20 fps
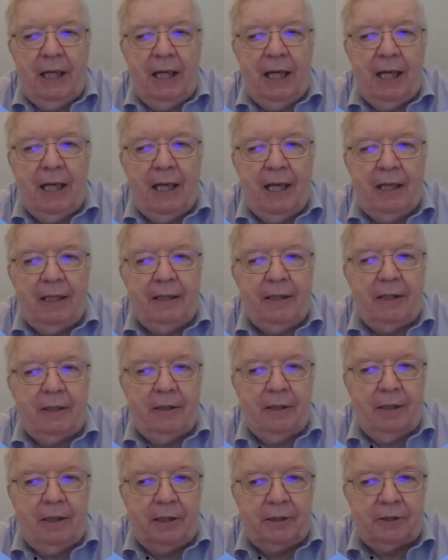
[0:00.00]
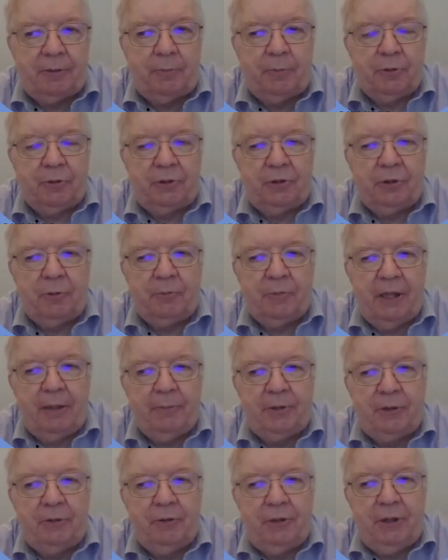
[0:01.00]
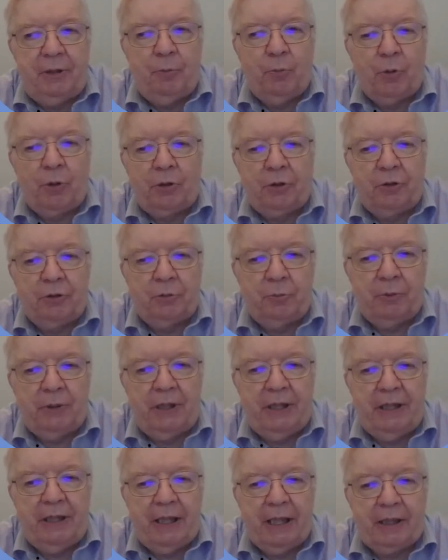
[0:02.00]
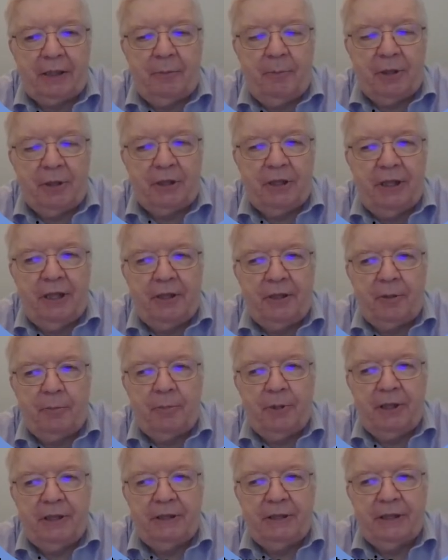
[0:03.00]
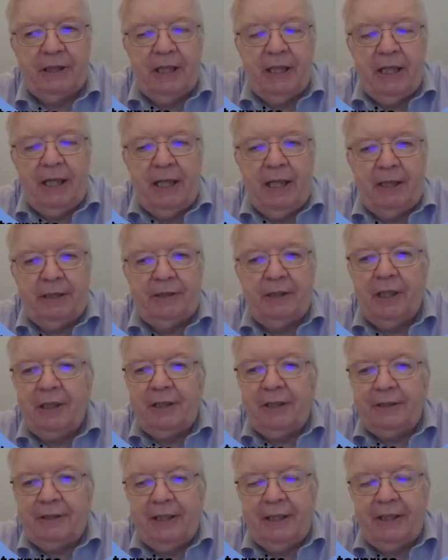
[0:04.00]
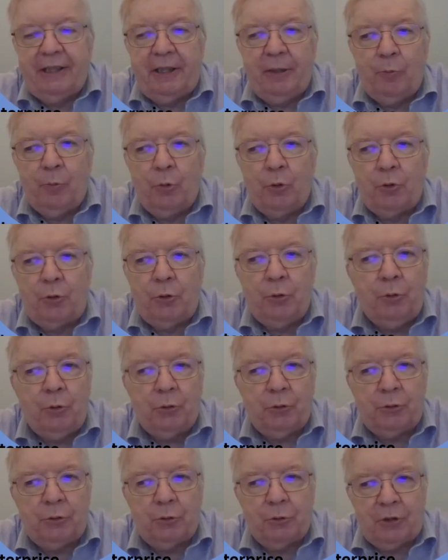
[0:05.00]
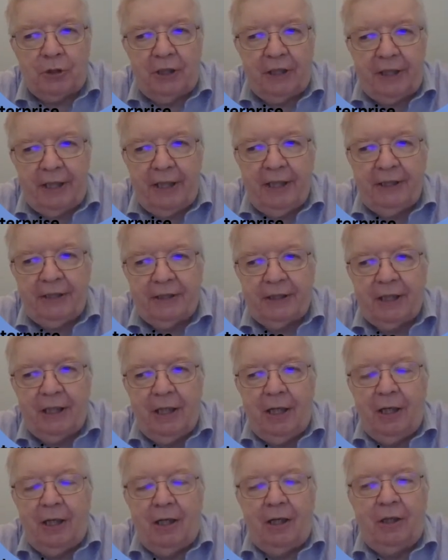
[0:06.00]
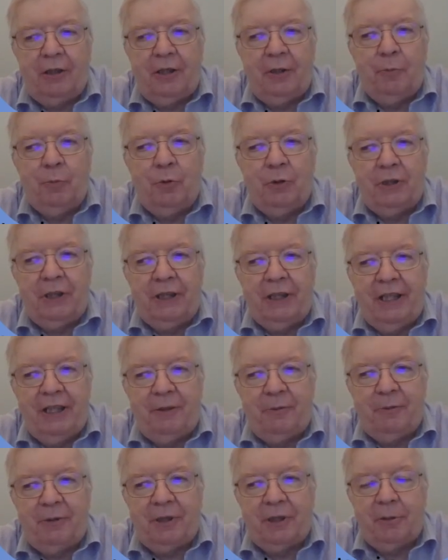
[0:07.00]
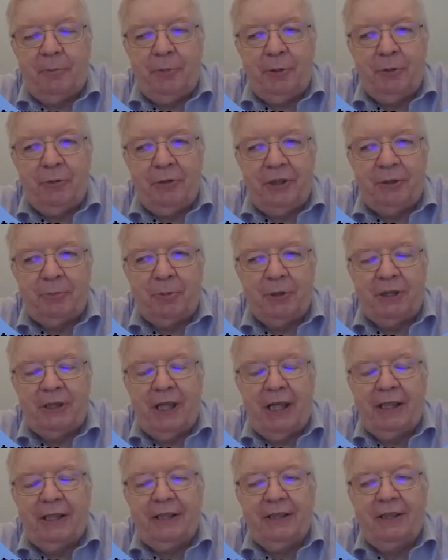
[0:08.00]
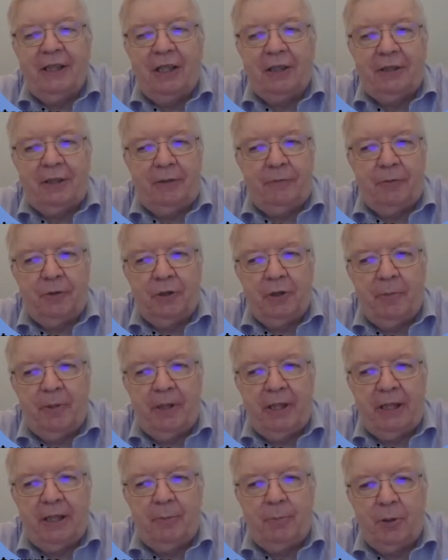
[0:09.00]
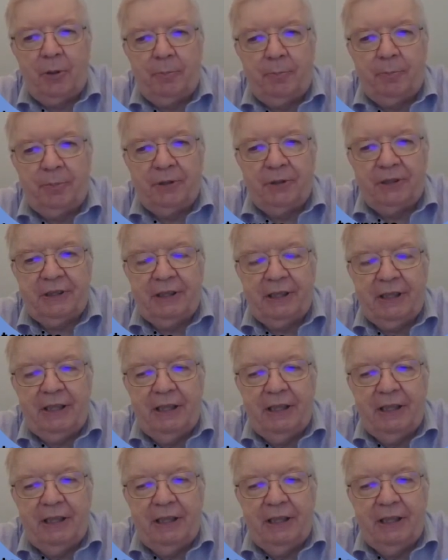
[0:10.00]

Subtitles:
and I suppose sometimes to the workers within that commercial enterprise. It's not to say that they won't do good social things or they won't engage with their communities, but that's not their fundamental purpose.